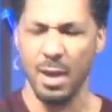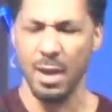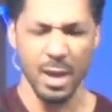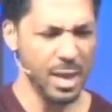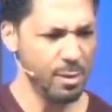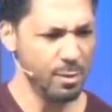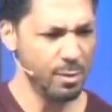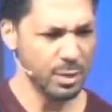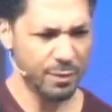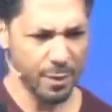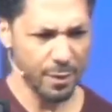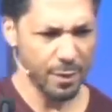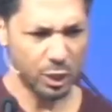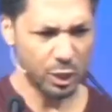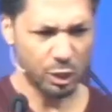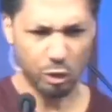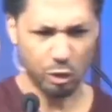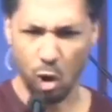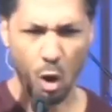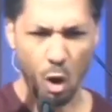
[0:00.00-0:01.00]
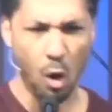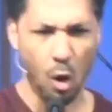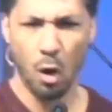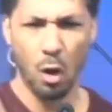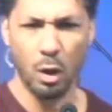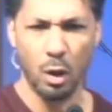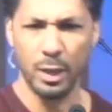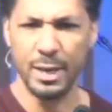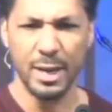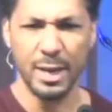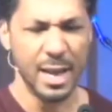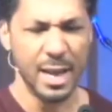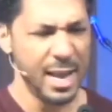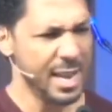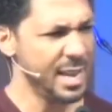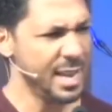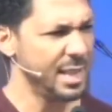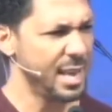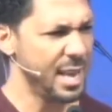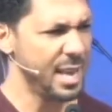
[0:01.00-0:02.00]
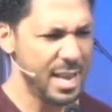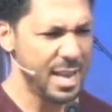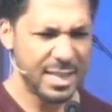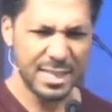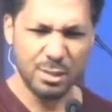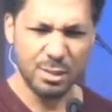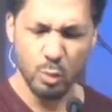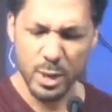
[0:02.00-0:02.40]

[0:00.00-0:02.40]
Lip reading: He was very tall, and it's